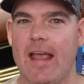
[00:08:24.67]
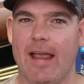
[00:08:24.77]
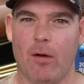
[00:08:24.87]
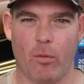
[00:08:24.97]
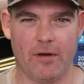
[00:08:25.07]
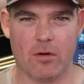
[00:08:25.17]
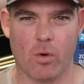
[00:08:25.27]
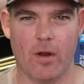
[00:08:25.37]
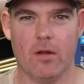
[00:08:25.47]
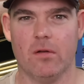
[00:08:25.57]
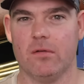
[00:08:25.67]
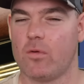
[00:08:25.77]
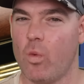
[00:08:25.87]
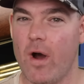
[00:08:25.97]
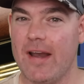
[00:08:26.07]
It recoiled
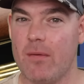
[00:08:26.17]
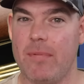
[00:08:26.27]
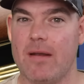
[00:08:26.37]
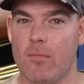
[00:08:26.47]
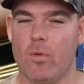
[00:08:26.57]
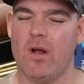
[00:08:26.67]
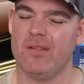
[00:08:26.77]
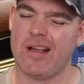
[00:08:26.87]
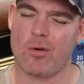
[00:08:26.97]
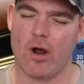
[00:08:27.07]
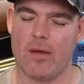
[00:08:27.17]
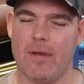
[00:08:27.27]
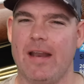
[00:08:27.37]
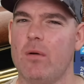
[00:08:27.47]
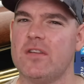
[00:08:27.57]
quite a bit, well, not quite a
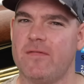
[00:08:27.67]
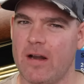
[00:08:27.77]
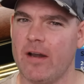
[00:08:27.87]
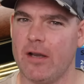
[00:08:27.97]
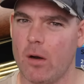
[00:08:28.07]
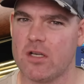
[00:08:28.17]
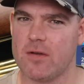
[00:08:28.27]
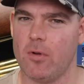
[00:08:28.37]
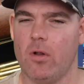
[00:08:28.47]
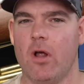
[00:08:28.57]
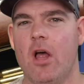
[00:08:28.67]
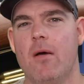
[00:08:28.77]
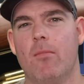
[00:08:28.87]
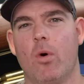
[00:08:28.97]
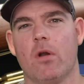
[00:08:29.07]
bit. It was very noticeable,
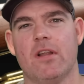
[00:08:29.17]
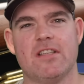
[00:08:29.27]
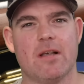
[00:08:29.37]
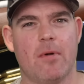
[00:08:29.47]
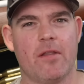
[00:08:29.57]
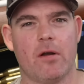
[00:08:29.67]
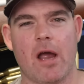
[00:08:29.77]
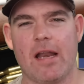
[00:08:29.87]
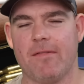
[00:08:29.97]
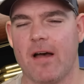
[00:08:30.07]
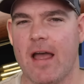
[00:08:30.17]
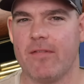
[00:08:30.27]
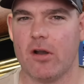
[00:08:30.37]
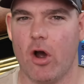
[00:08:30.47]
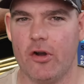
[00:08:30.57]
more than some other 95
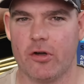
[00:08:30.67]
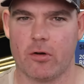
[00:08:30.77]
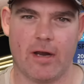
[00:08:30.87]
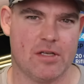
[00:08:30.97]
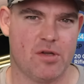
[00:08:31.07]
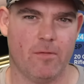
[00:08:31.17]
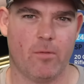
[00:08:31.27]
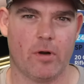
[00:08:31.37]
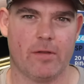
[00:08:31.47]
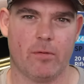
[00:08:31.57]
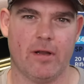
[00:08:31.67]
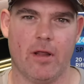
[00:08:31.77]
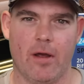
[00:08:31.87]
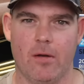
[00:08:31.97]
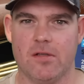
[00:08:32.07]
and 100 grain 243
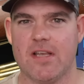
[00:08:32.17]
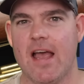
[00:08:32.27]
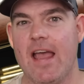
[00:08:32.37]
loads.